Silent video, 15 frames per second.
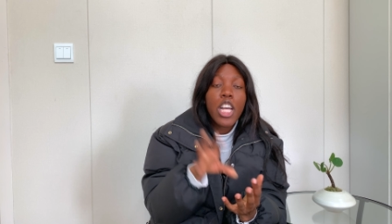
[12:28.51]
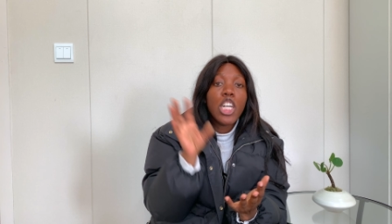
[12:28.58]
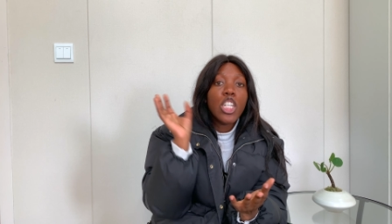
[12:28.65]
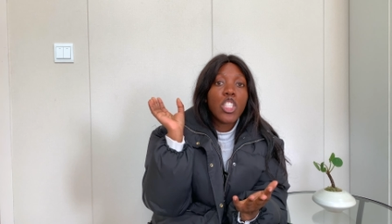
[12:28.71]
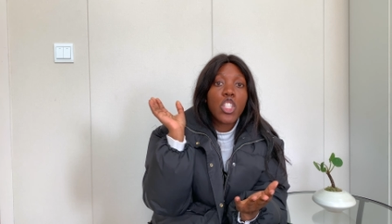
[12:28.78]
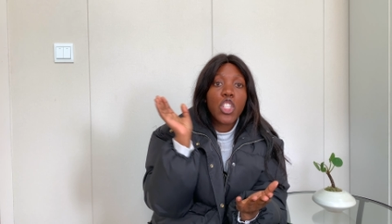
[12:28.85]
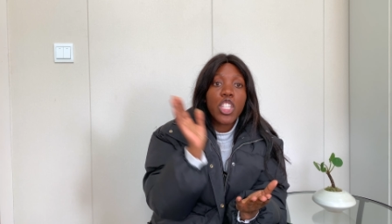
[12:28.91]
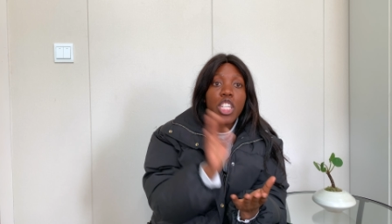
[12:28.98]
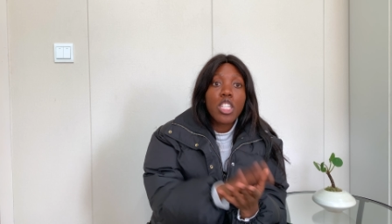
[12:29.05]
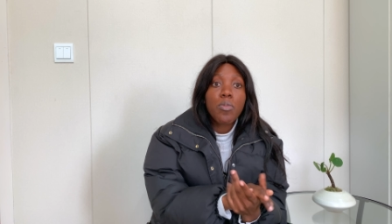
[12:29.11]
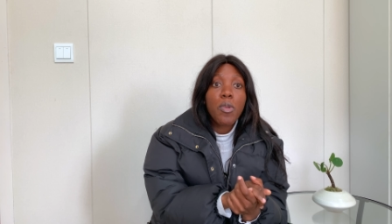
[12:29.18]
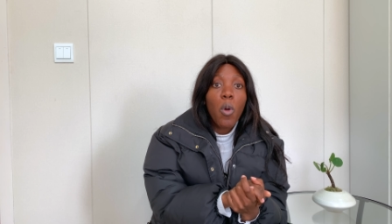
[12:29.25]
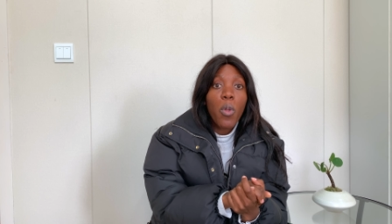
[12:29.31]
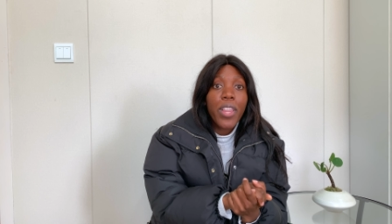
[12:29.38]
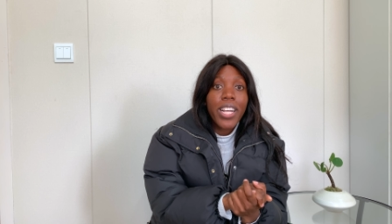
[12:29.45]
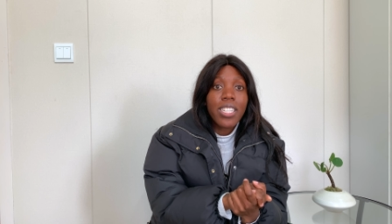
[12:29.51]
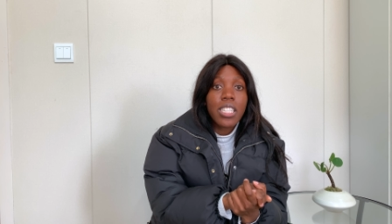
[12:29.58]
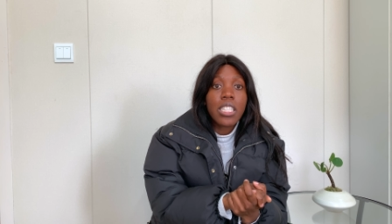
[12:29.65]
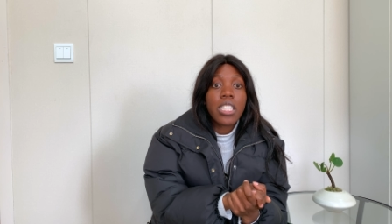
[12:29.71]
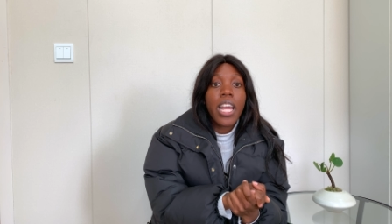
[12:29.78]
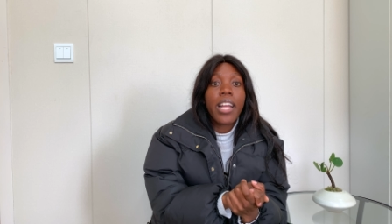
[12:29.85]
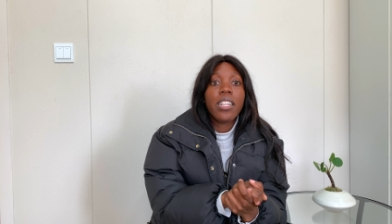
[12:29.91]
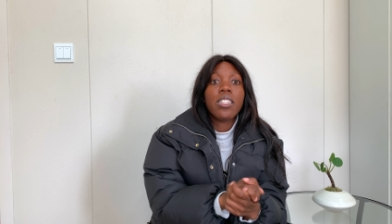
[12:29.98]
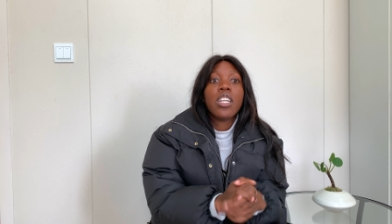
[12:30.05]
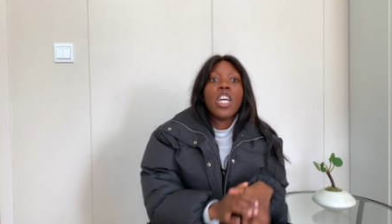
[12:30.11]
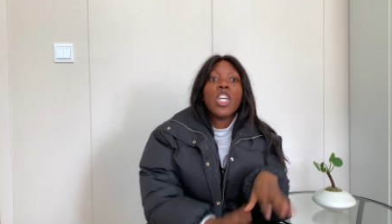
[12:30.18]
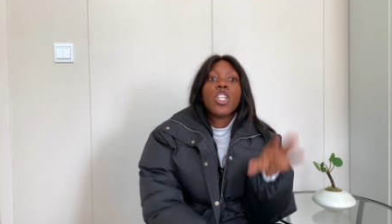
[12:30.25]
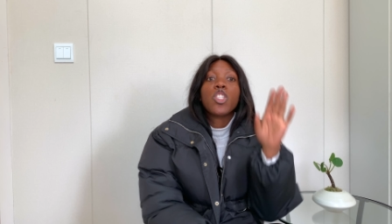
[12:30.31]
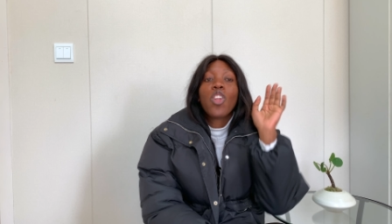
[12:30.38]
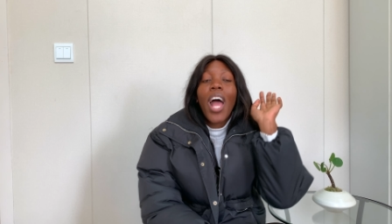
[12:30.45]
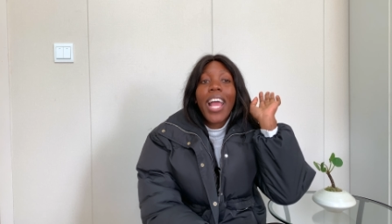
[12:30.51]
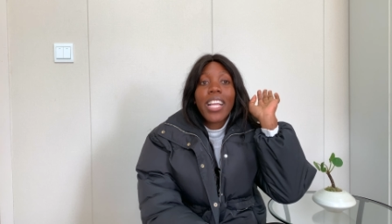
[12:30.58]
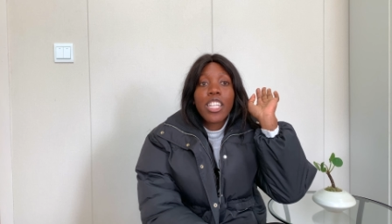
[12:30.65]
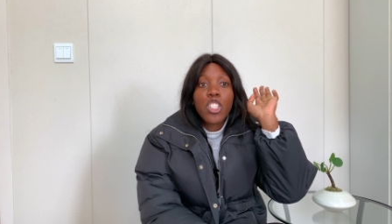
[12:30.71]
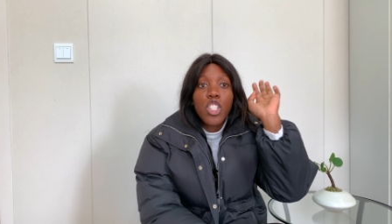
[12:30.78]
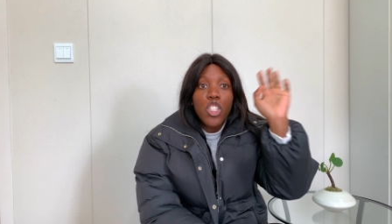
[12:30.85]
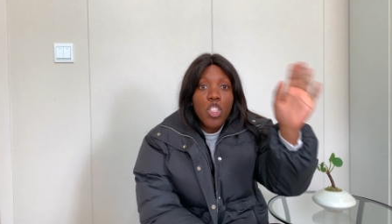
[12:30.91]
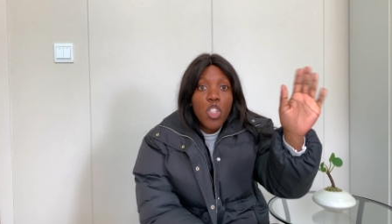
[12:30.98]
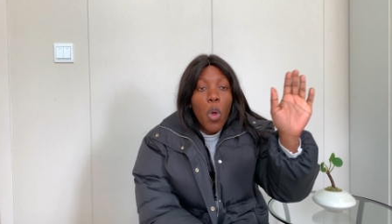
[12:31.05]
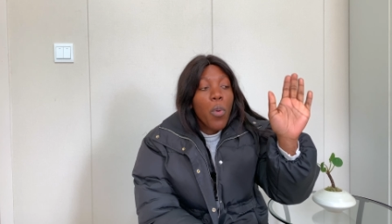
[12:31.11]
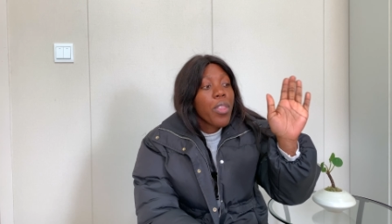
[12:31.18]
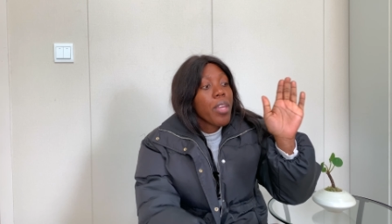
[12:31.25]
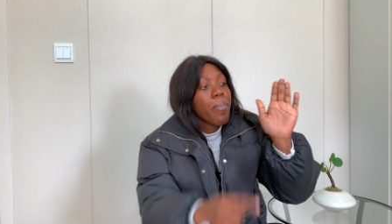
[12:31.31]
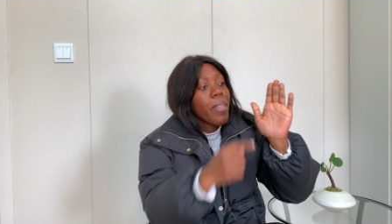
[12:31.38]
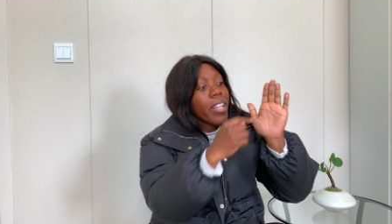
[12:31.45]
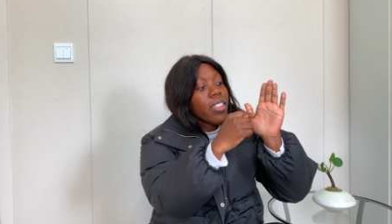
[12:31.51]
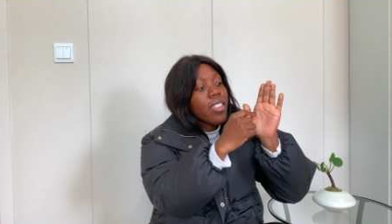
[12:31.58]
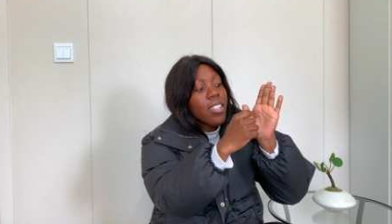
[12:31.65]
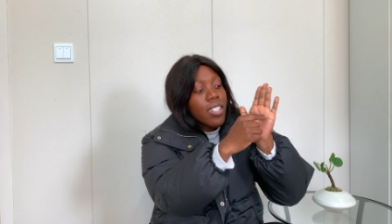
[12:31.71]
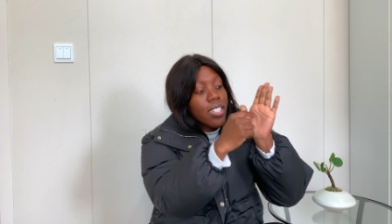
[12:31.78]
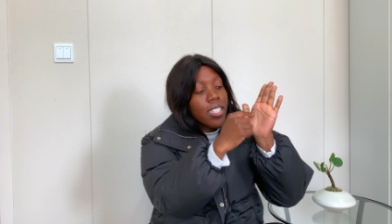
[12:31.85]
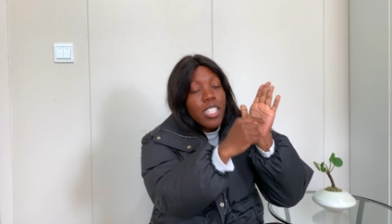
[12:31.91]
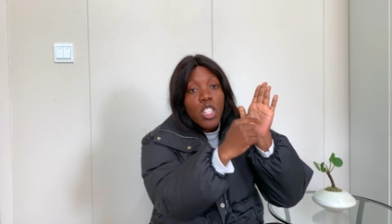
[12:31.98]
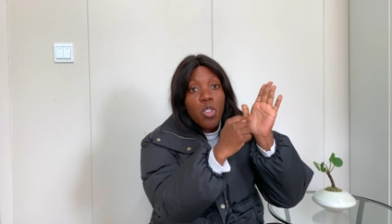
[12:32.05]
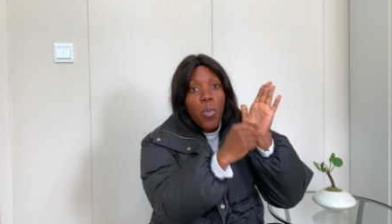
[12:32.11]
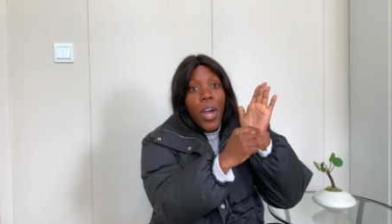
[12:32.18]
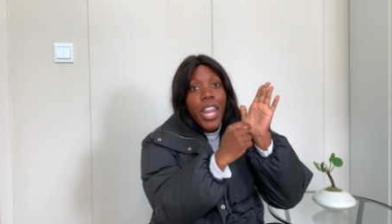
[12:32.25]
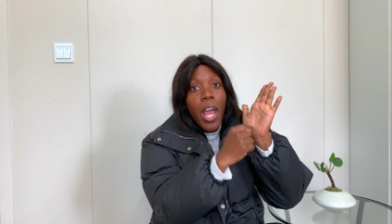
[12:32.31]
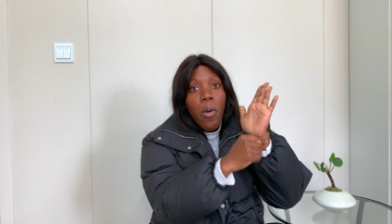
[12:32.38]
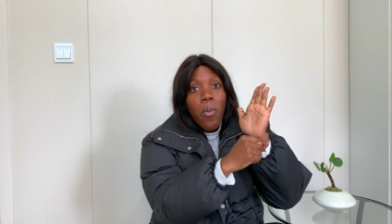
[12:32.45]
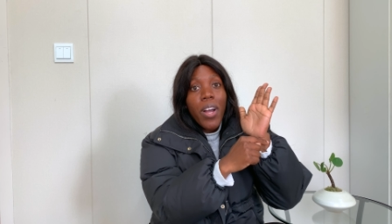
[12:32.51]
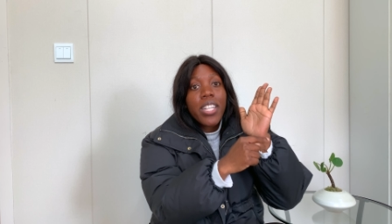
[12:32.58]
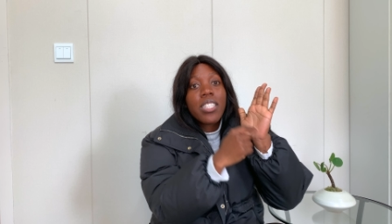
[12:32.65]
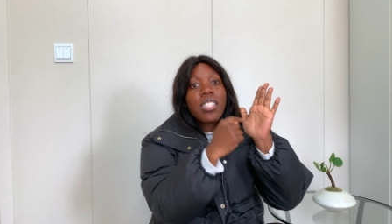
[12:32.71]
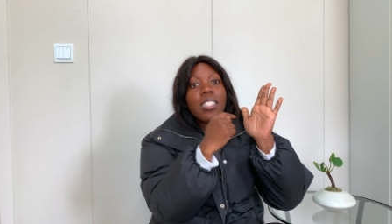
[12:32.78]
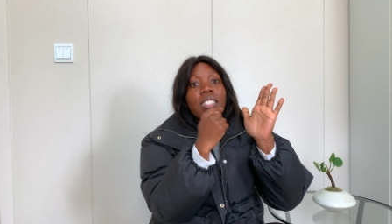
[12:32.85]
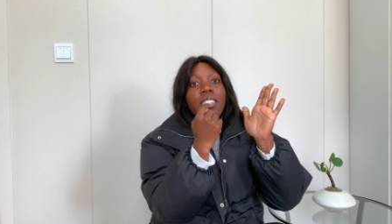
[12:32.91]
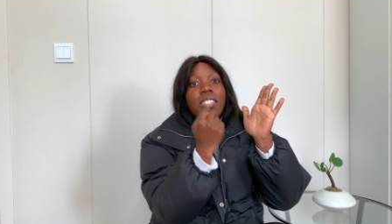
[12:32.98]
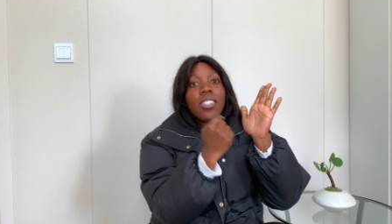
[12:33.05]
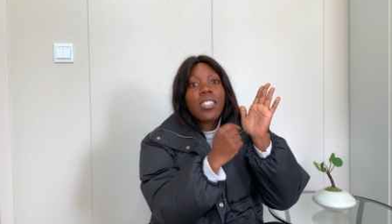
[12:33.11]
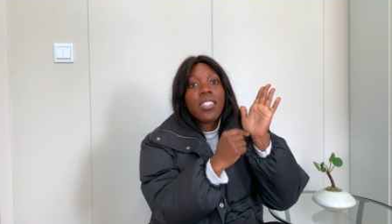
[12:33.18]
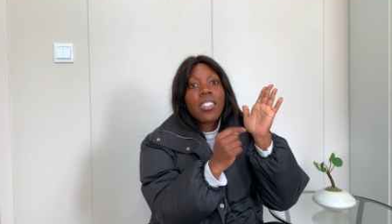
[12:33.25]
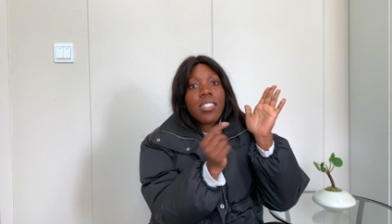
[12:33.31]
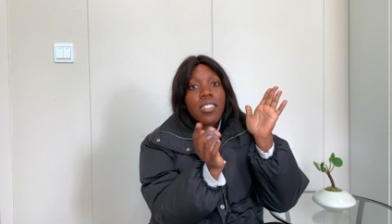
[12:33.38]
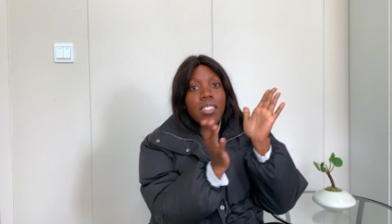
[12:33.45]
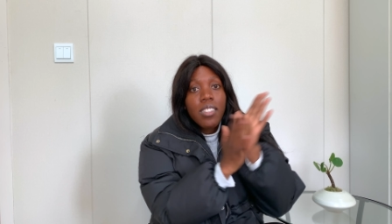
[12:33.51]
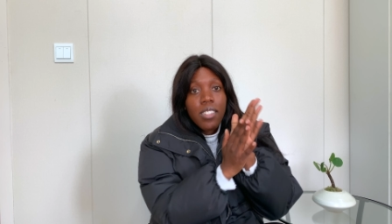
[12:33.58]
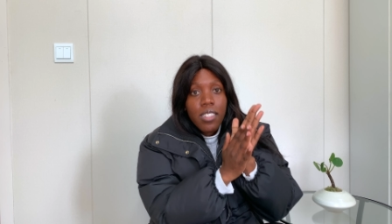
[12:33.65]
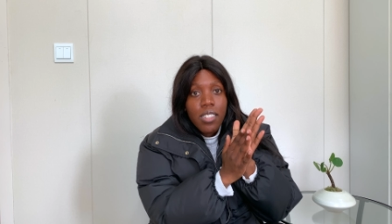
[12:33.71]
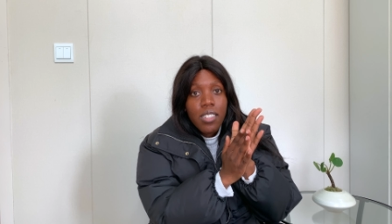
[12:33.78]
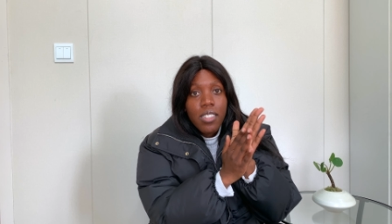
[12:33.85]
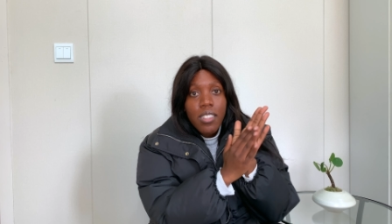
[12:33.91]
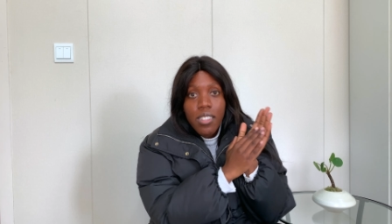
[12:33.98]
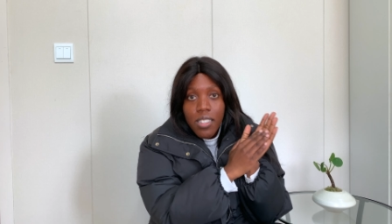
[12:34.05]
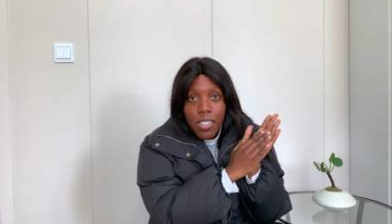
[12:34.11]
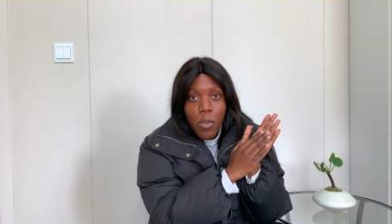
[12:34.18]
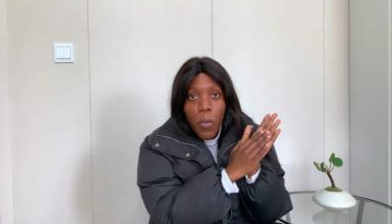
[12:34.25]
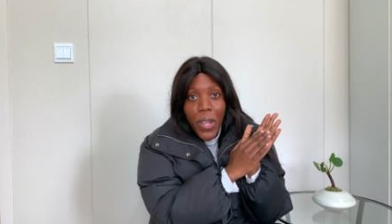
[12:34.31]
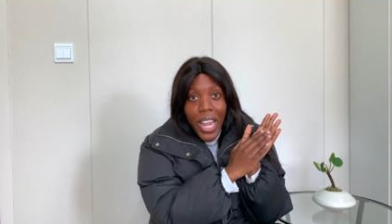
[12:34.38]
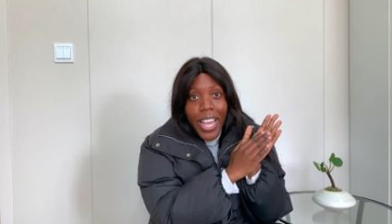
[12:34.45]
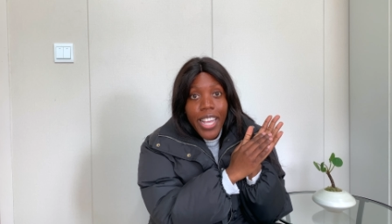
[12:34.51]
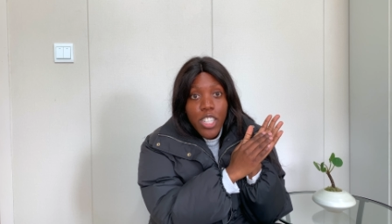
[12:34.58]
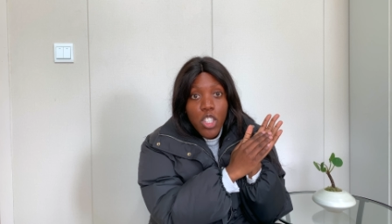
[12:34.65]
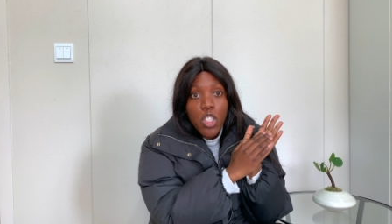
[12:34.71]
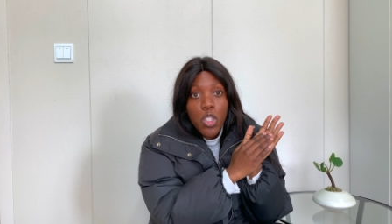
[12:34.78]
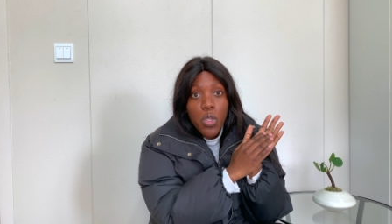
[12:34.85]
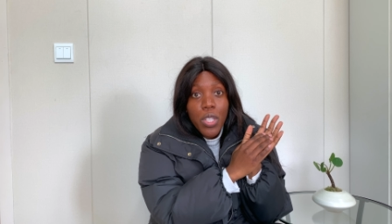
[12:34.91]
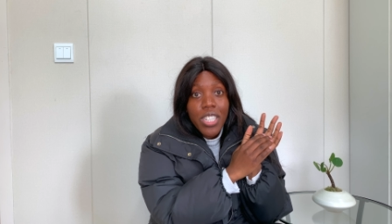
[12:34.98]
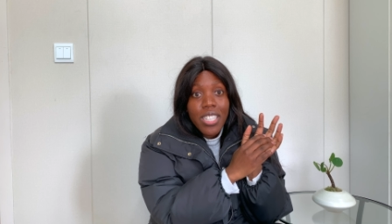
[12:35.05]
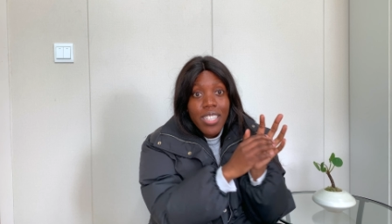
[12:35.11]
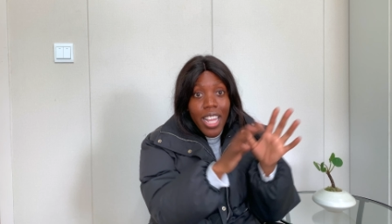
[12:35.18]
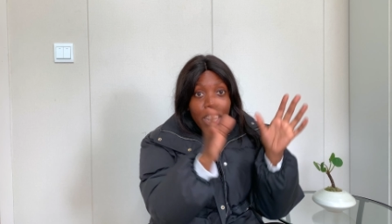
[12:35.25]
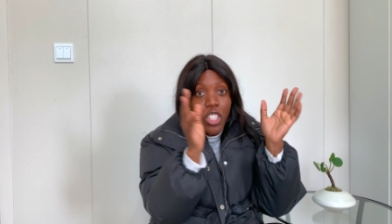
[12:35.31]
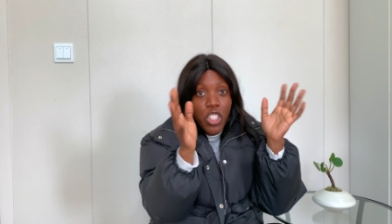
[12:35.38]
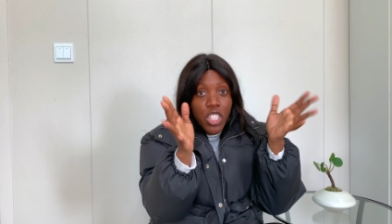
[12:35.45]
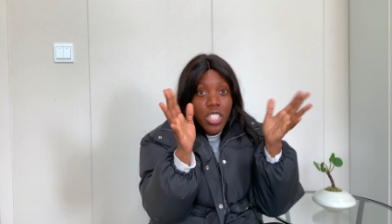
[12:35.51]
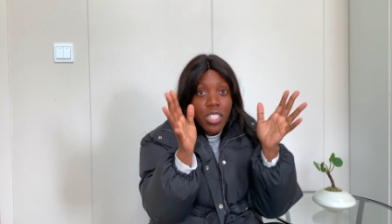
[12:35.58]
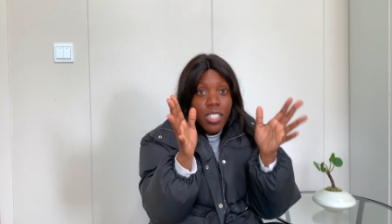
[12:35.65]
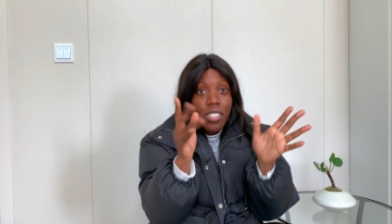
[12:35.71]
So she gives me all that detail so I can just show them that this is what I want when I get to the station.